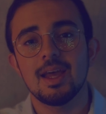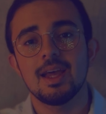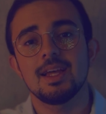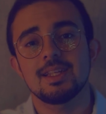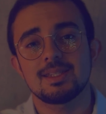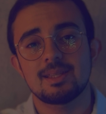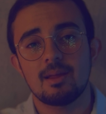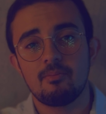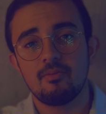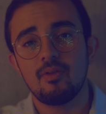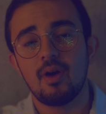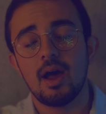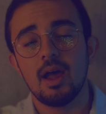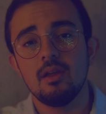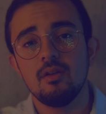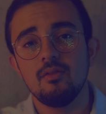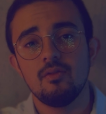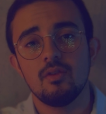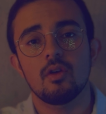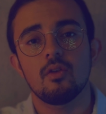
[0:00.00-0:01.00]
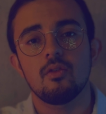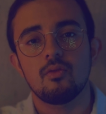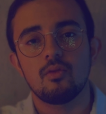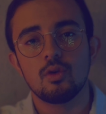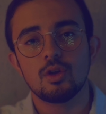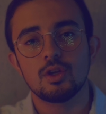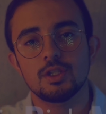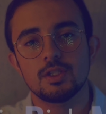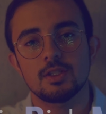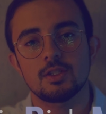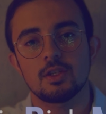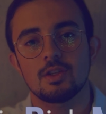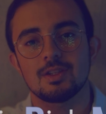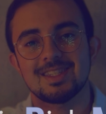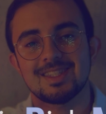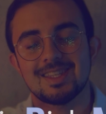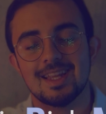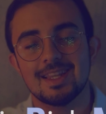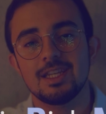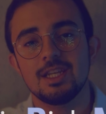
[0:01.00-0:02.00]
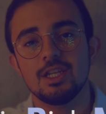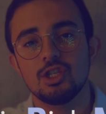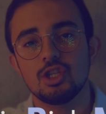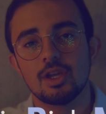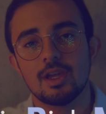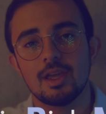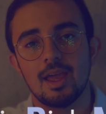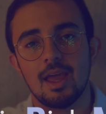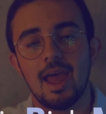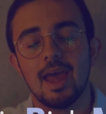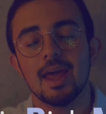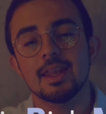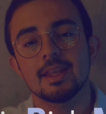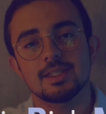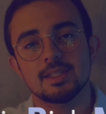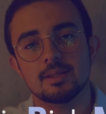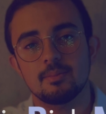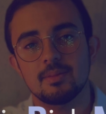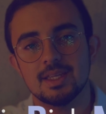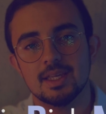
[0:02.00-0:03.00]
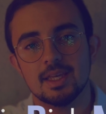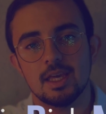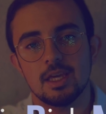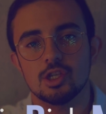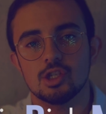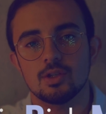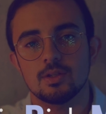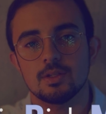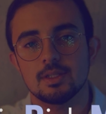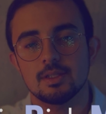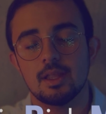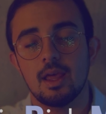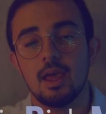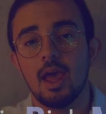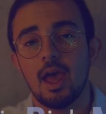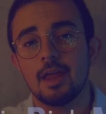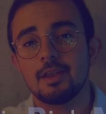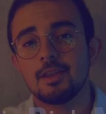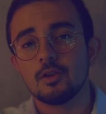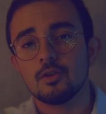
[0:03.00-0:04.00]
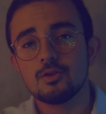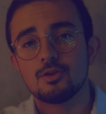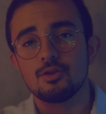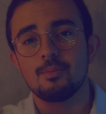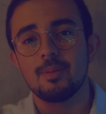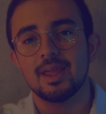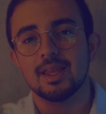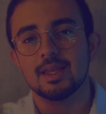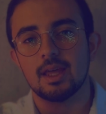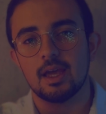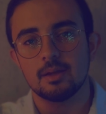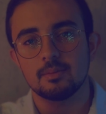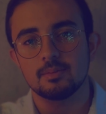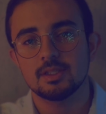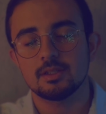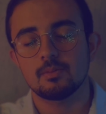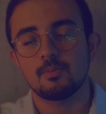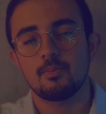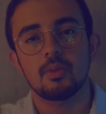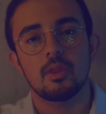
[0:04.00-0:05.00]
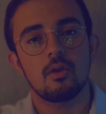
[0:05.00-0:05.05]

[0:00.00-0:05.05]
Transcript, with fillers: Step five focuses on strategic air risk mitigations, and there are two main types.